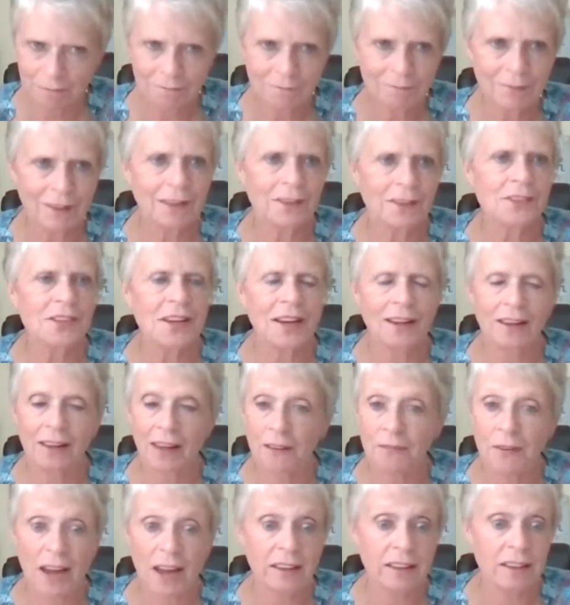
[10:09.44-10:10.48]
Exactly. I've
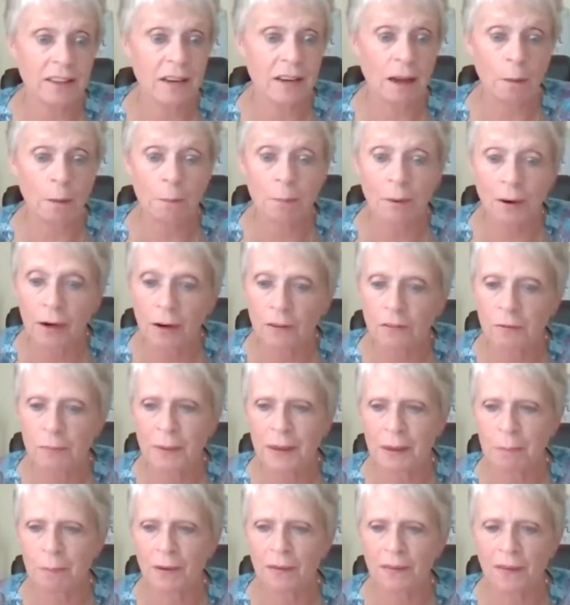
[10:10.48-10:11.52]
had a number of
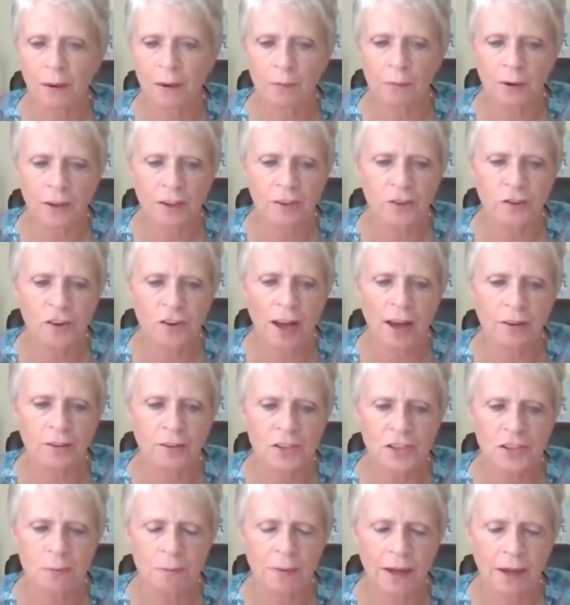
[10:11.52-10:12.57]
people that reach out
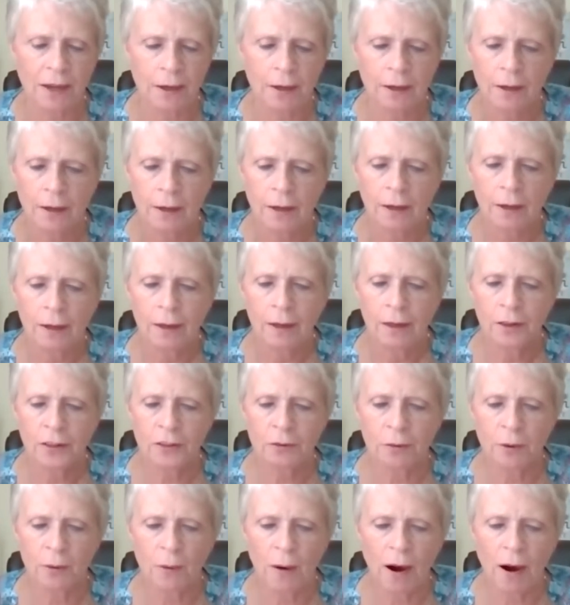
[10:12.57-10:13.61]
to me
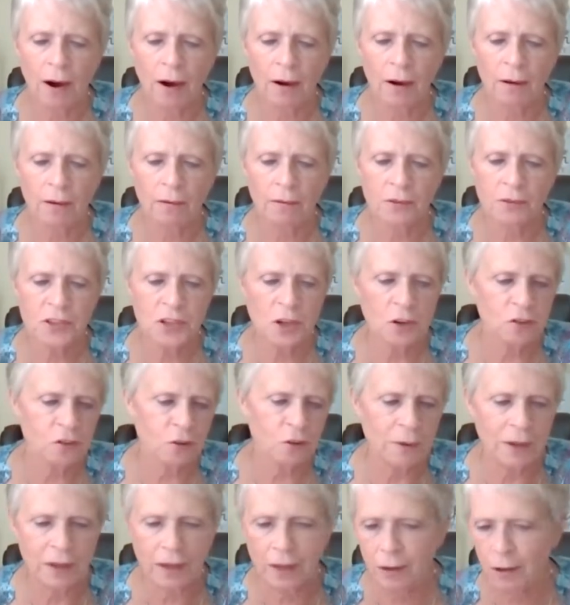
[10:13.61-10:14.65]
through our social
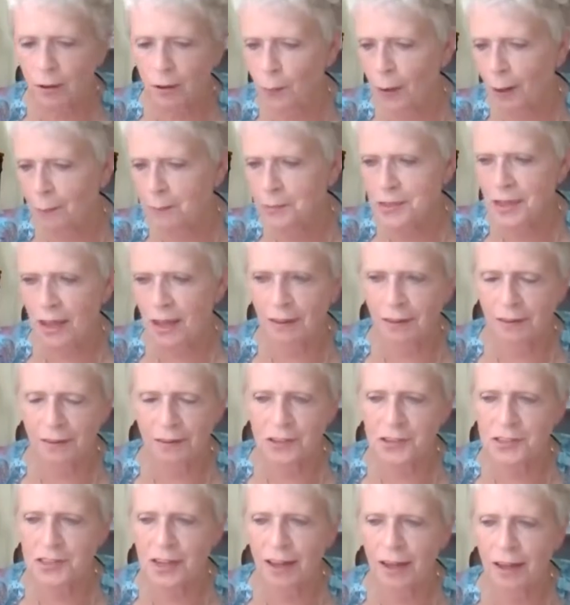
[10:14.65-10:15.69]
media or website, and they'll
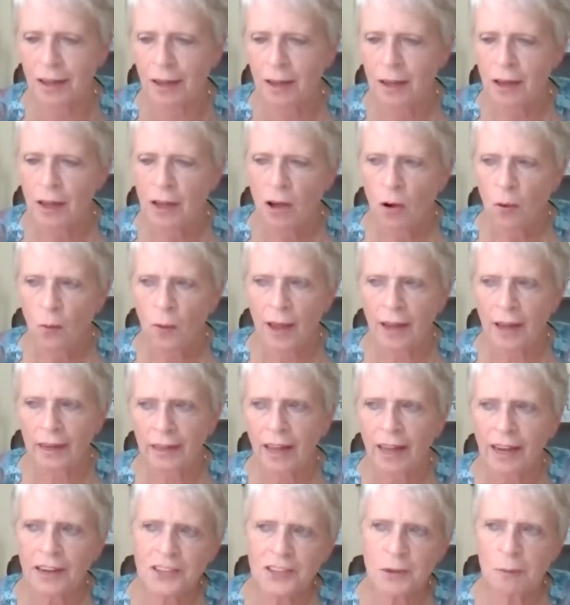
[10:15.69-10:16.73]
say, well, I'd
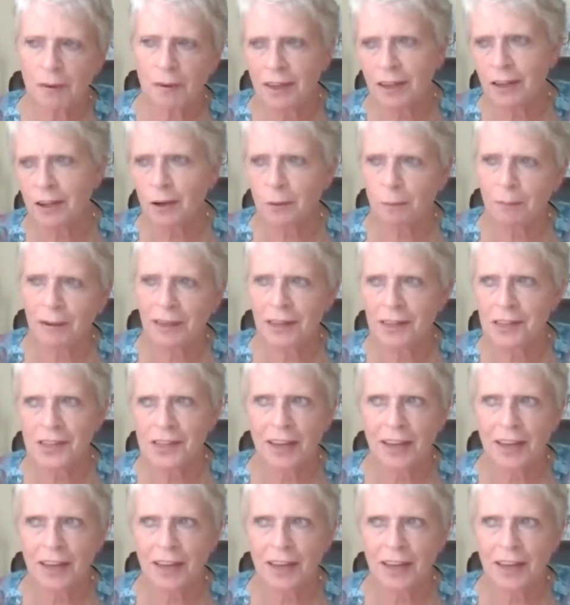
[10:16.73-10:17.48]
like to be at your meeting.